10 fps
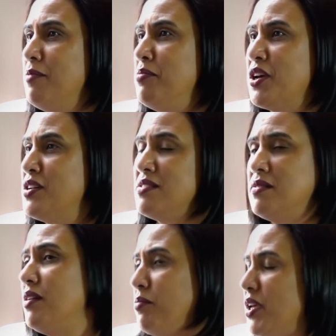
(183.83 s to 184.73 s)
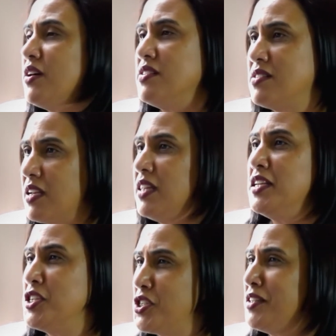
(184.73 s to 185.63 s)
because
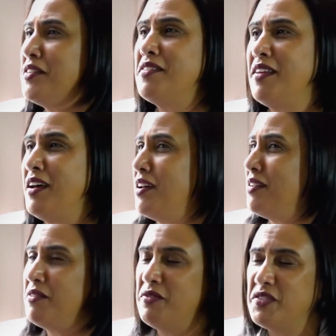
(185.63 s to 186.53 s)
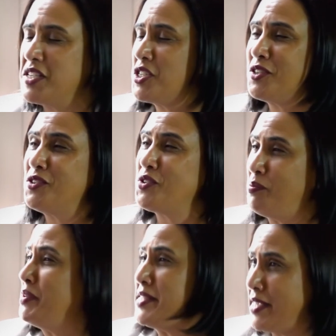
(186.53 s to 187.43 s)
clinicians, physicians are
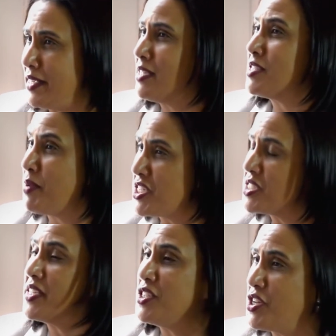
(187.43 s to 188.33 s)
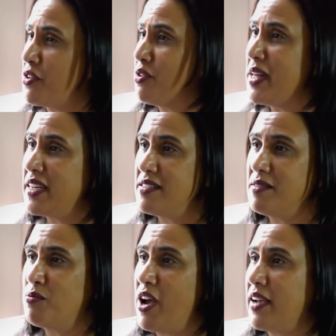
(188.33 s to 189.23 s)
busy, especially in general
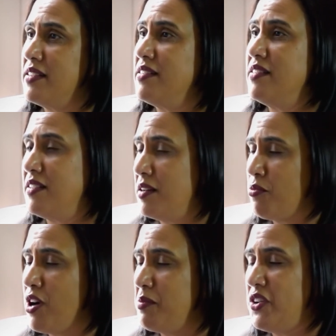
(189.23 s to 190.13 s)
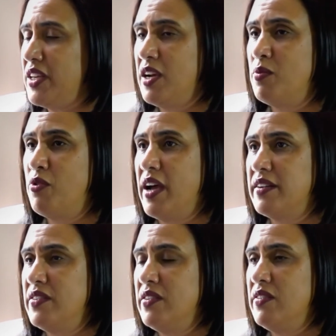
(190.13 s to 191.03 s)
medicine practices and in primary care
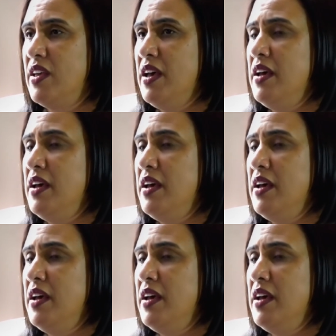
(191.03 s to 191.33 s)
practices.